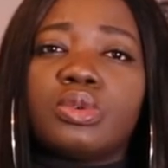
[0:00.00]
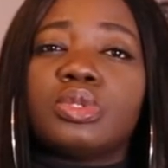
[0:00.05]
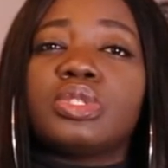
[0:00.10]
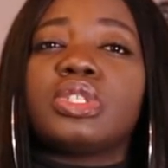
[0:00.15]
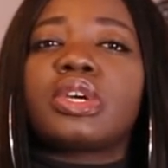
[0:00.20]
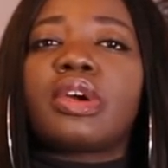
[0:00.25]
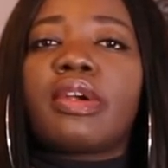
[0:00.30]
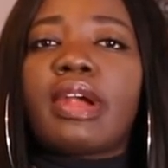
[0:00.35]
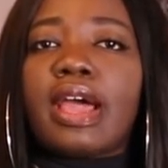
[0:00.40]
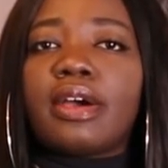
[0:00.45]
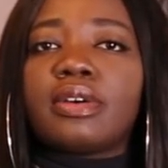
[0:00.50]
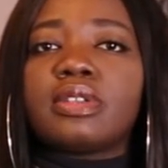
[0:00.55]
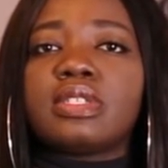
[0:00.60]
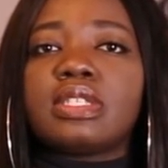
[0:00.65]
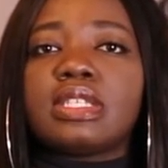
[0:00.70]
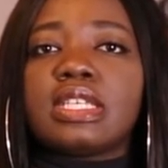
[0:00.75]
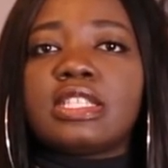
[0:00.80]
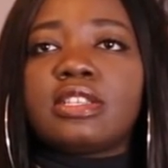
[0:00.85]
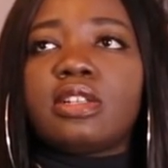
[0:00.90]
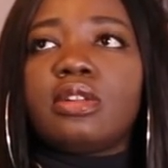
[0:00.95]
older
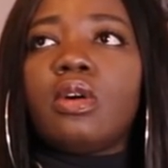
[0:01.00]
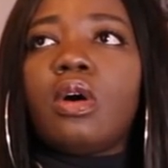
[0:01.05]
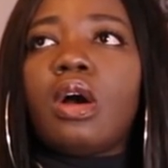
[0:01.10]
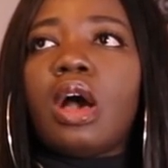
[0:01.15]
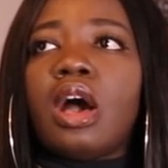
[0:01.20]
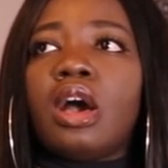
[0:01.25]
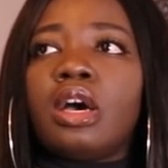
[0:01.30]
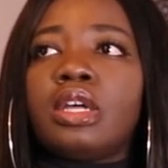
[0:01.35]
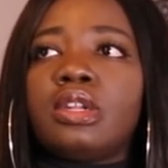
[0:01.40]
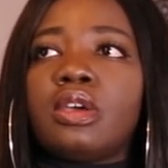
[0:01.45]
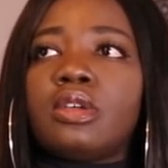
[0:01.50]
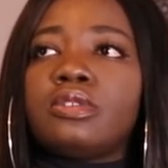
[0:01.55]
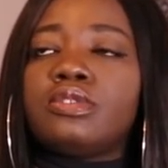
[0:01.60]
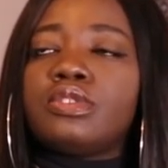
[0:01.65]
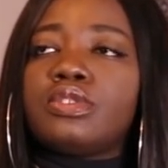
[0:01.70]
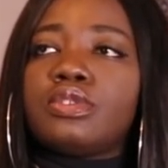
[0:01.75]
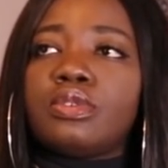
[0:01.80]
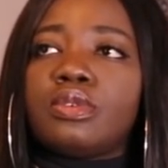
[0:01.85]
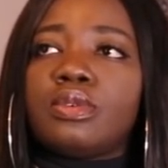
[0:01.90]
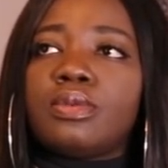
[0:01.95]
crowds, it's a lot harder
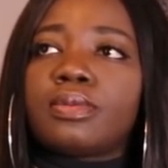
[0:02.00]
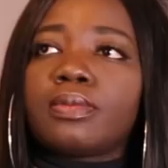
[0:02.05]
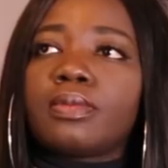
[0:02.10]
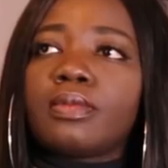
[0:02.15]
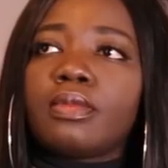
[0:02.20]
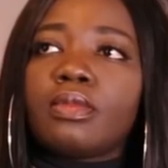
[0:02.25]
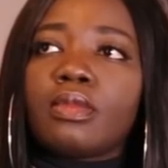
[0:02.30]
to